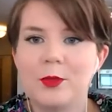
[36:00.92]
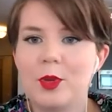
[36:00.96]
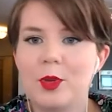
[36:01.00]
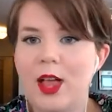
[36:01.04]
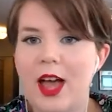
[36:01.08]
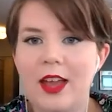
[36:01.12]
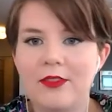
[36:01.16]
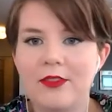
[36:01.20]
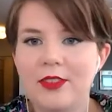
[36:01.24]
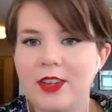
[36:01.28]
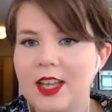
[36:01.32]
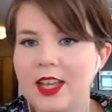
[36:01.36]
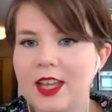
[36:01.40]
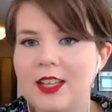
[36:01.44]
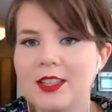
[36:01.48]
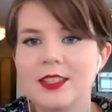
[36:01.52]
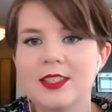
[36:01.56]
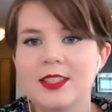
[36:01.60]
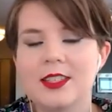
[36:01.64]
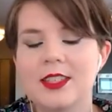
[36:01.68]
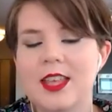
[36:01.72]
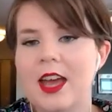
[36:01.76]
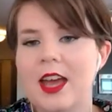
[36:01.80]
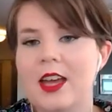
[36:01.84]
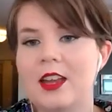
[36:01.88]
advocates
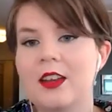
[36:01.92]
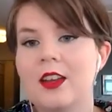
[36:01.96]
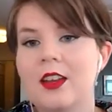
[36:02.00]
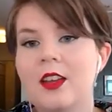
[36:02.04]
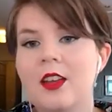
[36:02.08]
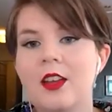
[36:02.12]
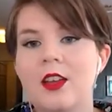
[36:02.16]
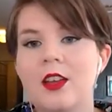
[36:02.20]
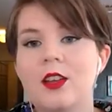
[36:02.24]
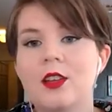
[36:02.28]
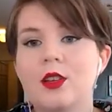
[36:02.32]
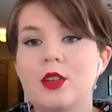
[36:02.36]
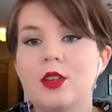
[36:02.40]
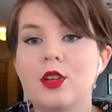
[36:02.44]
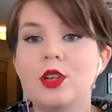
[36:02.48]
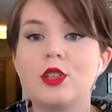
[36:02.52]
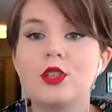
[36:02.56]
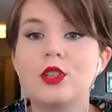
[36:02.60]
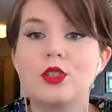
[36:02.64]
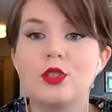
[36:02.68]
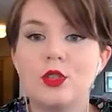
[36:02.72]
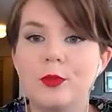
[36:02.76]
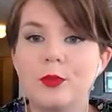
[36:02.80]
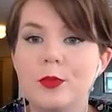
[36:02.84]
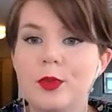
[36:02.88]
that
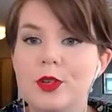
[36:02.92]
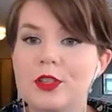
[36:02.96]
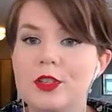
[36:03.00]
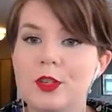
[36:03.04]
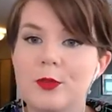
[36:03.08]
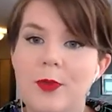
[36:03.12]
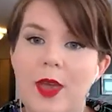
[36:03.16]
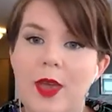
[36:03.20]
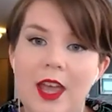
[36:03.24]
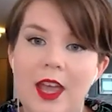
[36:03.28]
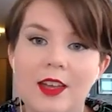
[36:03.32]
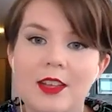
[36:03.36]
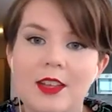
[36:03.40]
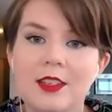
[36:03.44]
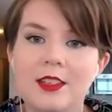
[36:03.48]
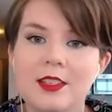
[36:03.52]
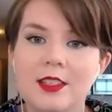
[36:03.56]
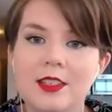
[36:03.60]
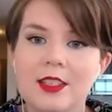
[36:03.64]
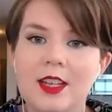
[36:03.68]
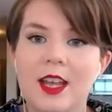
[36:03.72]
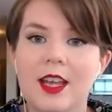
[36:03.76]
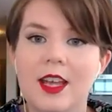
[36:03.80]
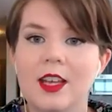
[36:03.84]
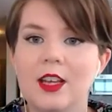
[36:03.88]
consumer demand
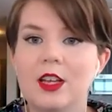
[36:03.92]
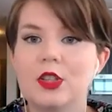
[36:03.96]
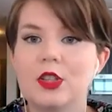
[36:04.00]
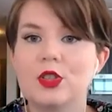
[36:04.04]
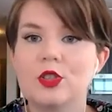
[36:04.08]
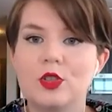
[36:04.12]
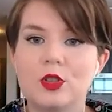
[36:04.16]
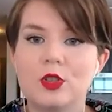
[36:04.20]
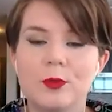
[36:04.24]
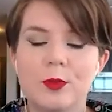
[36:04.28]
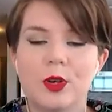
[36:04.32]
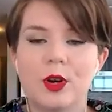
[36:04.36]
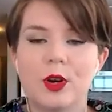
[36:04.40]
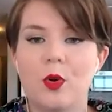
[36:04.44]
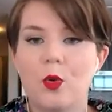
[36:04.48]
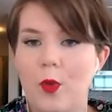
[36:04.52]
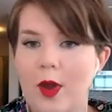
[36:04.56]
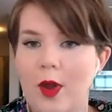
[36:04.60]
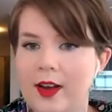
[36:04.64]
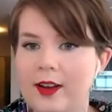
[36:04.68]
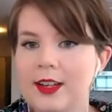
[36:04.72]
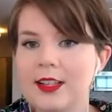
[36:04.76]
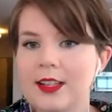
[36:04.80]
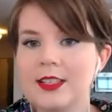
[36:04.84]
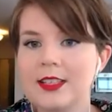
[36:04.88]
and consumer
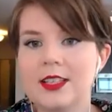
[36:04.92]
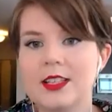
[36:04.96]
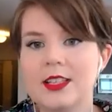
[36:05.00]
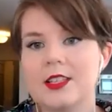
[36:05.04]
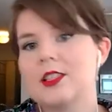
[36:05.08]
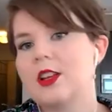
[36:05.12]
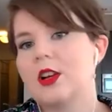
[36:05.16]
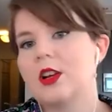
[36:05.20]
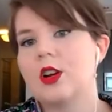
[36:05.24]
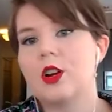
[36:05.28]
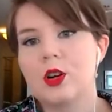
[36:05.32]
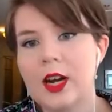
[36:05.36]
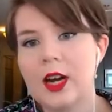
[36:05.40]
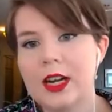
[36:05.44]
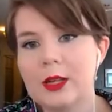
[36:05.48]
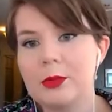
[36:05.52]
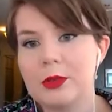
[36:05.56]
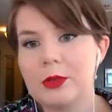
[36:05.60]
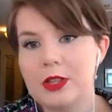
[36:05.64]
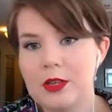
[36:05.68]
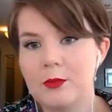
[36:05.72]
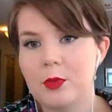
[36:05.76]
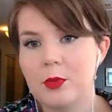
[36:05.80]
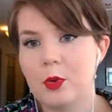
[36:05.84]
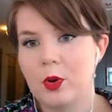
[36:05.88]
awareness is incredibly
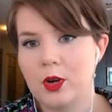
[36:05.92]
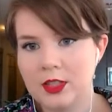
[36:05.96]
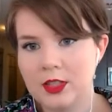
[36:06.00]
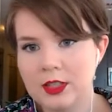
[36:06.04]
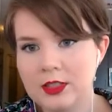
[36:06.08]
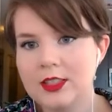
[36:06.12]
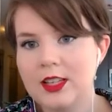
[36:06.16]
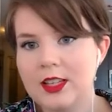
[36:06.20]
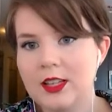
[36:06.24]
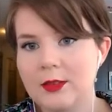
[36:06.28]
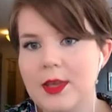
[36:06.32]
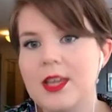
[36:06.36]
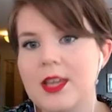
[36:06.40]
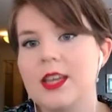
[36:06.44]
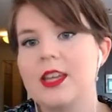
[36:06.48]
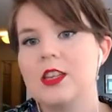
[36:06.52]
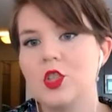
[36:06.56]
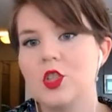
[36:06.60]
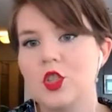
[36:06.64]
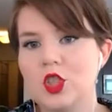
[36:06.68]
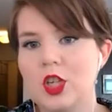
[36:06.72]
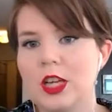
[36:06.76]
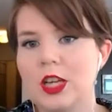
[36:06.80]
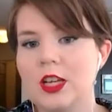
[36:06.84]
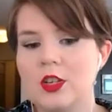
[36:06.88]
important in making
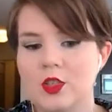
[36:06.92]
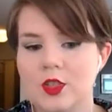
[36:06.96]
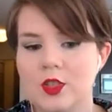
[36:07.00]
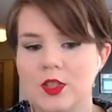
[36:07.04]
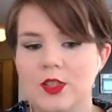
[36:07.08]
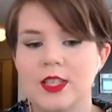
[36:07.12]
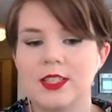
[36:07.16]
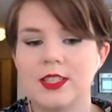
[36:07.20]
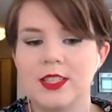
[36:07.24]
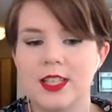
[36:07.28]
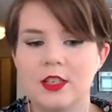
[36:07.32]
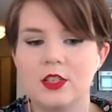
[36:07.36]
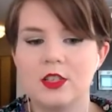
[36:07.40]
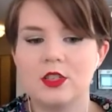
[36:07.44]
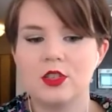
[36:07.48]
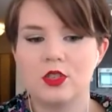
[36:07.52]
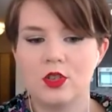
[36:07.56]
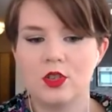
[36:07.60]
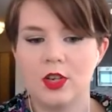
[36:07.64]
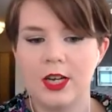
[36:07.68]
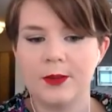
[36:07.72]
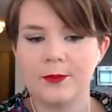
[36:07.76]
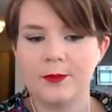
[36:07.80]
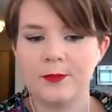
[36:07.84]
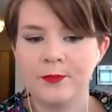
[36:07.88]
change in this
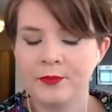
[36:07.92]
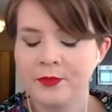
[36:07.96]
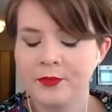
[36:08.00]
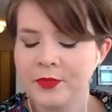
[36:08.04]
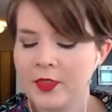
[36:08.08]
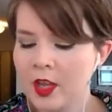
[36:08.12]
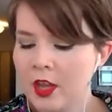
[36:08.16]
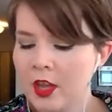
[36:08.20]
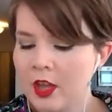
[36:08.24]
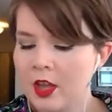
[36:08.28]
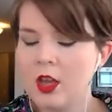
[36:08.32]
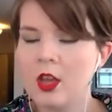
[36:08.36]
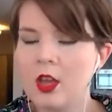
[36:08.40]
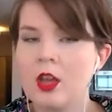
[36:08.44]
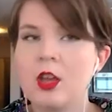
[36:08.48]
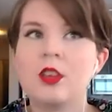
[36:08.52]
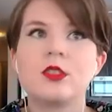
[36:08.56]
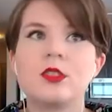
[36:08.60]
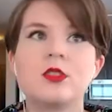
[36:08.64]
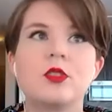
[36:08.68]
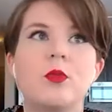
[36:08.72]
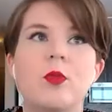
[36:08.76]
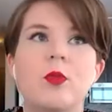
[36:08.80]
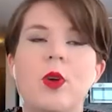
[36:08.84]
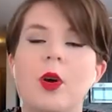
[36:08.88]
industry.
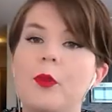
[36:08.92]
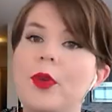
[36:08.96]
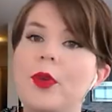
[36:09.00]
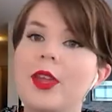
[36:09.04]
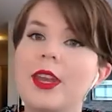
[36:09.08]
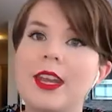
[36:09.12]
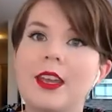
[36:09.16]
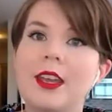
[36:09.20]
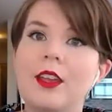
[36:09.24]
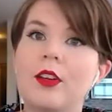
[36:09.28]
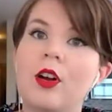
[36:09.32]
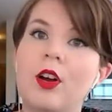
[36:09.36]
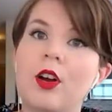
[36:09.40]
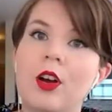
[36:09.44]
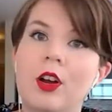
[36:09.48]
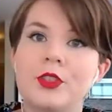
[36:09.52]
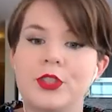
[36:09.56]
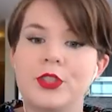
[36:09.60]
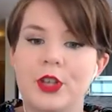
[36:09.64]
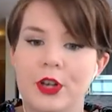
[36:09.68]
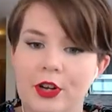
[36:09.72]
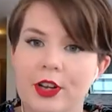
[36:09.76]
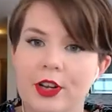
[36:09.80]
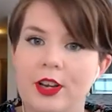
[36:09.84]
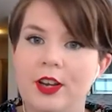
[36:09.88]
So what we need are
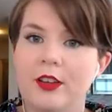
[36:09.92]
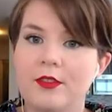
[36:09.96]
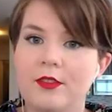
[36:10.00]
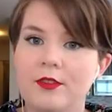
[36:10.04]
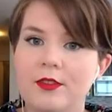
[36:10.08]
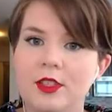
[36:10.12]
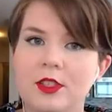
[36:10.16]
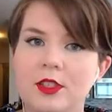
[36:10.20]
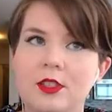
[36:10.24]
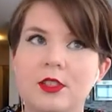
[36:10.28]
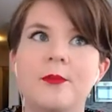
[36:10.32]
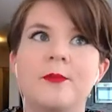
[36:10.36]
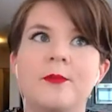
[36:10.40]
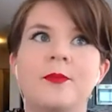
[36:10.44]
alternatives.